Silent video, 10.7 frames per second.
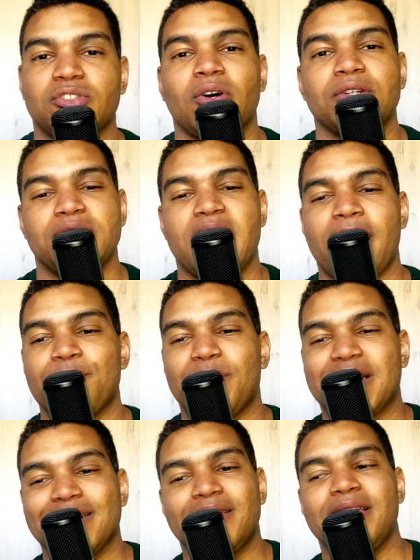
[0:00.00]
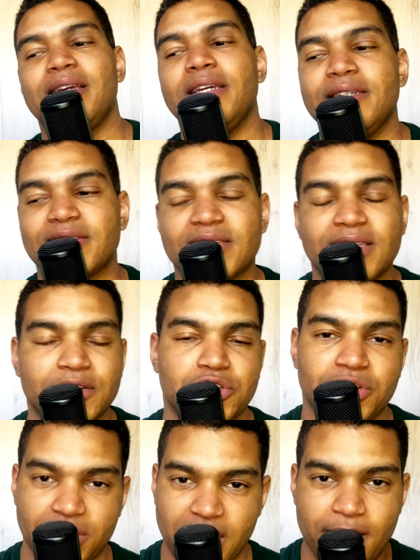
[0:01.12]
start a game, but I think he's such
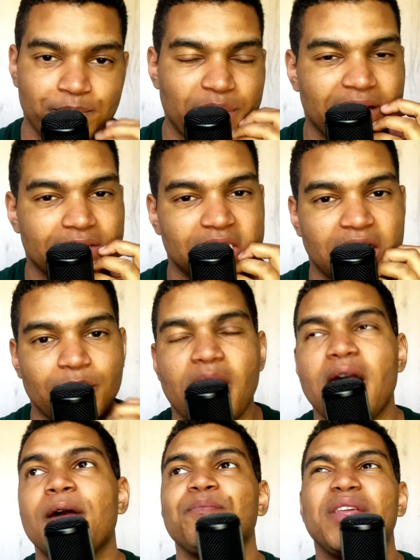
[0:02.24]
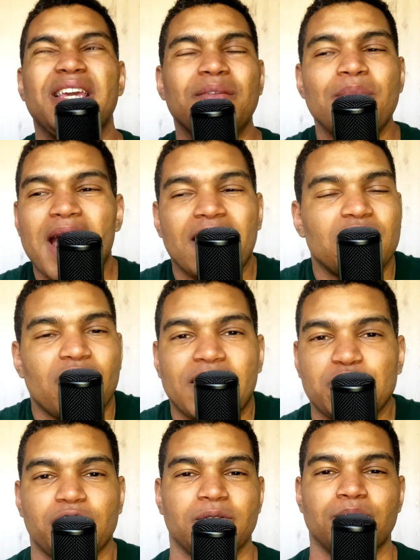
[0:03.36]
a good impact sub. Him and
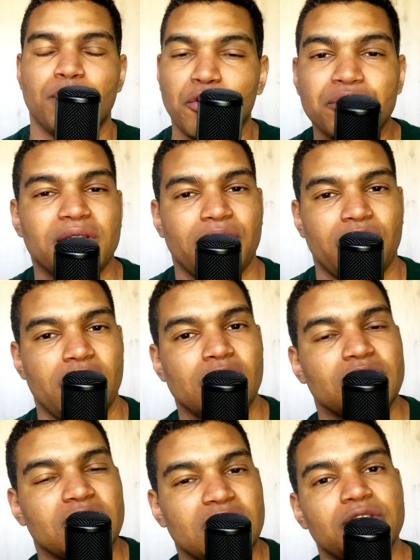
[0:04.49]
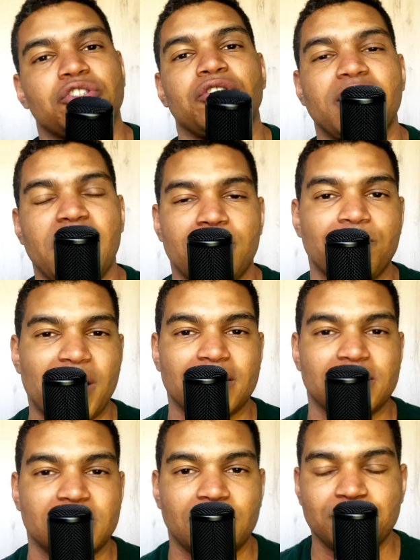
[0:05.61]
Rashford both, I think, are such good
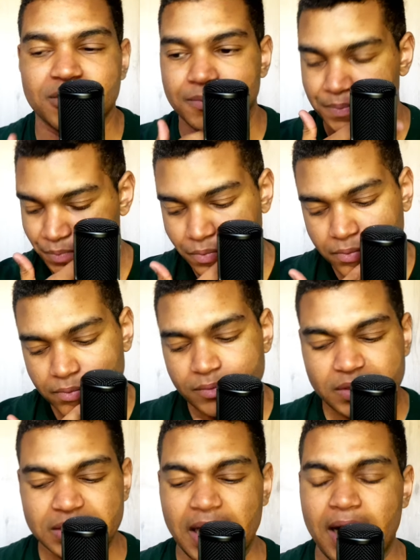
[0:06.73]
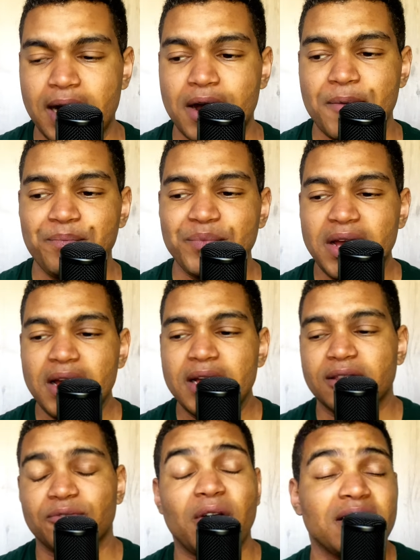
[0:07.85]
impact subs.
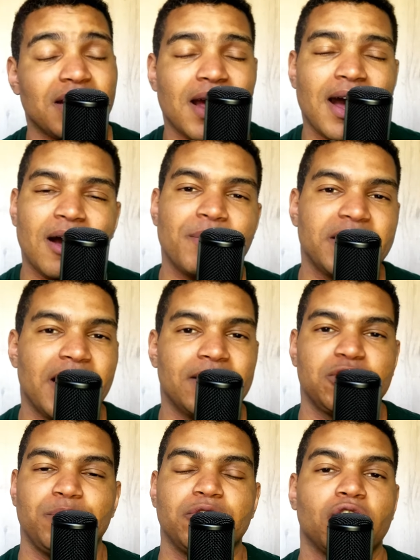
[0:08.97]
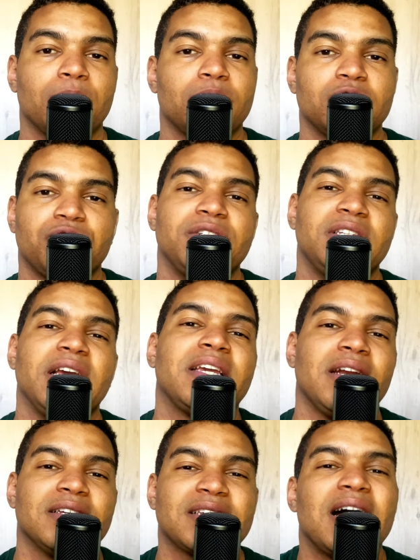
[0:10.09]
The fact that Ahmad had to be dropped was
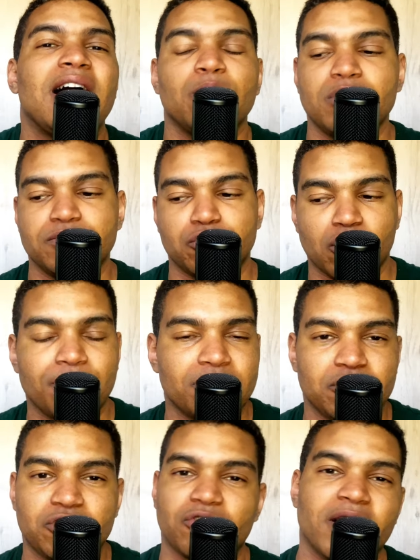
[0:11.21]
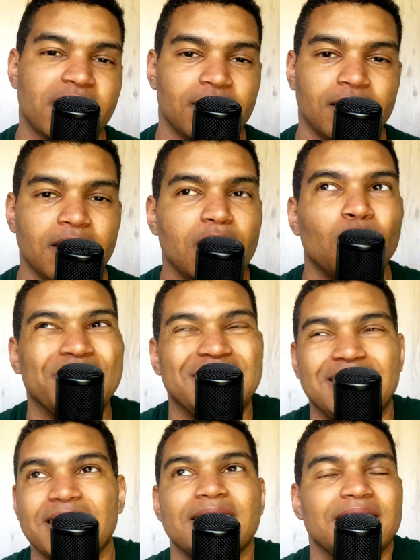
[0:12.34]
ridiculous. I would have dropped the striker. We
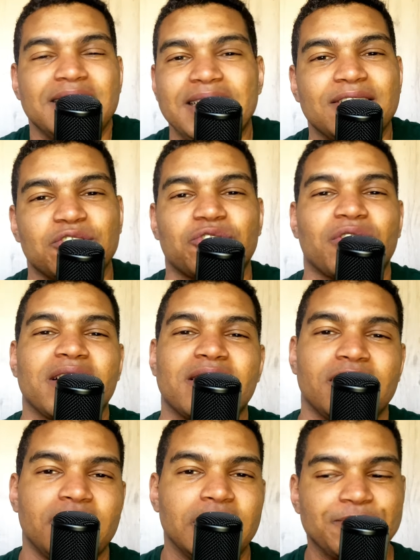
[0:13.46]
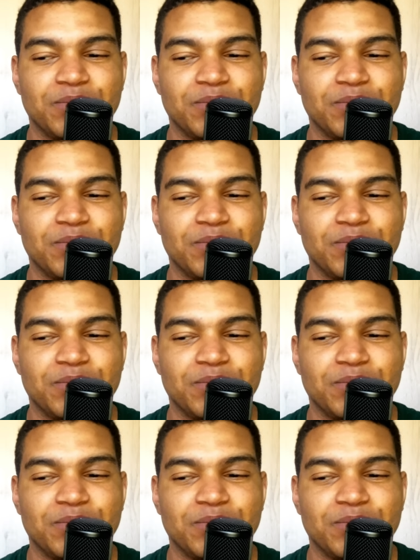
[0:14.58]
didn't need a striker.